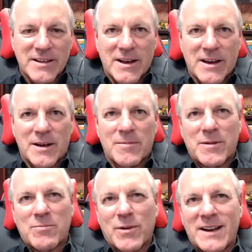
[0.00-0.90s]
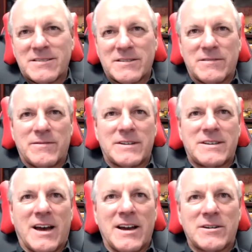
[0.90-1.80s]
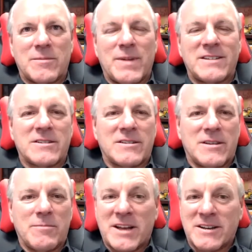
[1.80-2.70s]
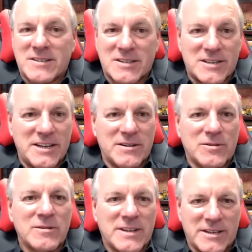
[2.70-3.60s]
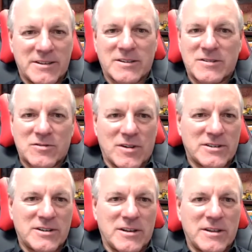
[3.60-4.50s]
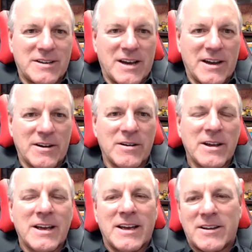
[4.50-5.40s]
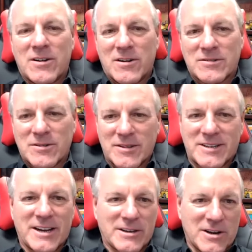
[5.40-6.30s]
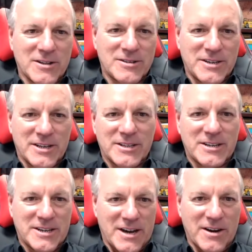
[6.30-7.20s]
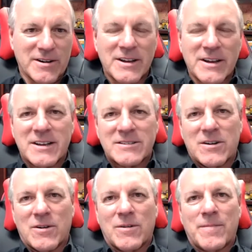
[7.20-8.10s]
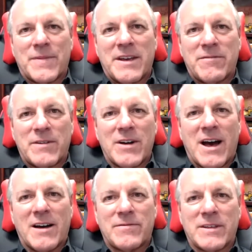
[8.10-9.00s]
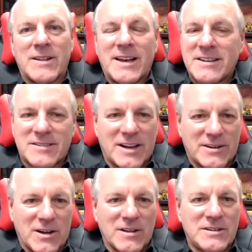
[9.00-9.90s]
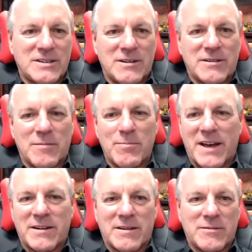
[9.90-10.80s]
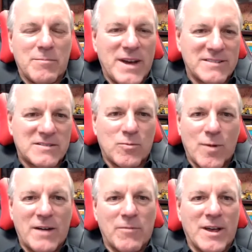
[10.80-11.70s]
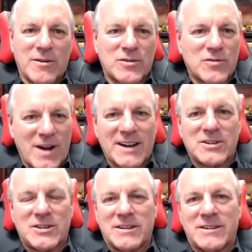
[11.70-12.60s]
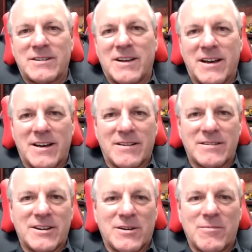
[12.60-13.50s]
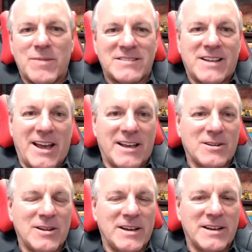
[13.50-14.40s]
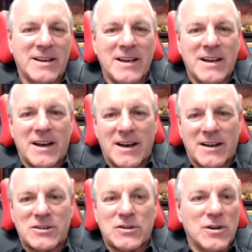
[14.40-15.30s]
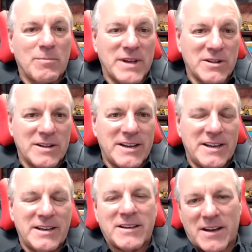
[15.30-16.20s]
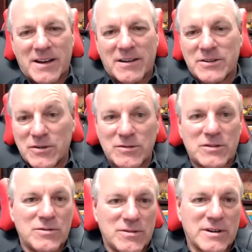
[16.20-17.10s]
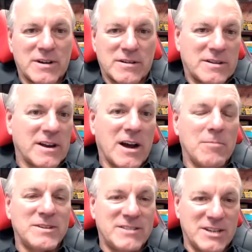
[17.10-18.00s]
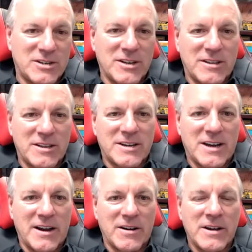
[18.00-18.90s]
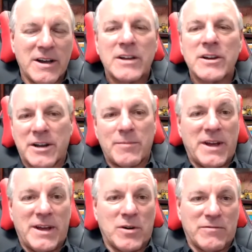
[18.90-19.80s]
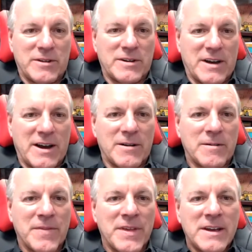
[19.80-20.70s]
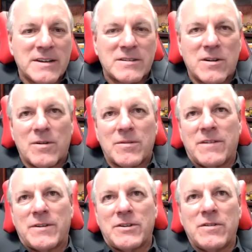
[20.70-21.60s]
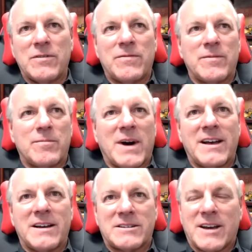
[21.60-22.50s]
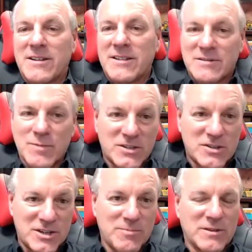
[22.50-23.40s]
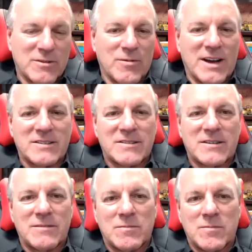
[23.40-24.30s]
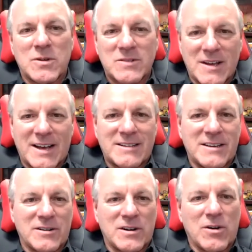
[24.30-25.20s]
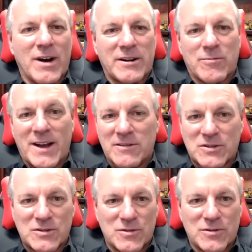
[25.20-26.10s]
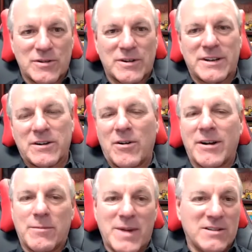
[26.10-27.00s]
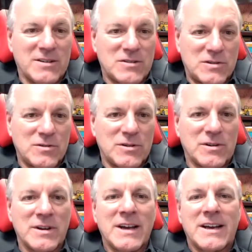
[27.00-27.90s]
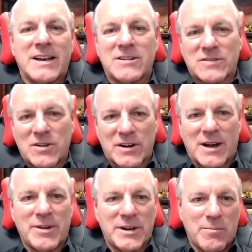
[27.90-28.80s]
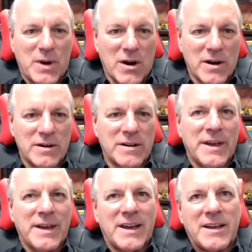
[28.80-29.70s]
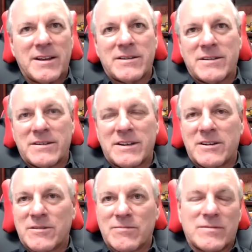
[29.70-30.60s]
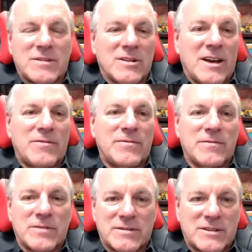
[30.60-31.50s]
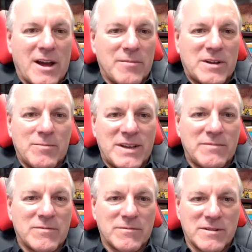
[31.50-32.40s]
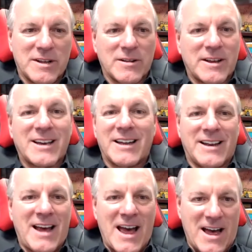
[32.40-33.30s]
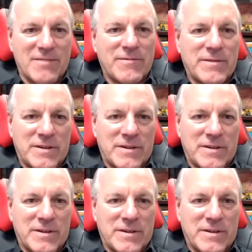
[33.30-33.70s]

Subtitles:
The price of a tire depends on the amount of steel in the construction of the tire and also the technology in the tire. So if you have the latest technology, the best wet weather traction, you know, the best handling, durability due to the composition of the tire, you're going to pay more for the tire. So if you do buy a tire that's much cheaper than the rest, most likely it'll go out of round sooner, it'll go out of balance sooner, it'll start coming apart, and you know the lifetime can be literally cut in half.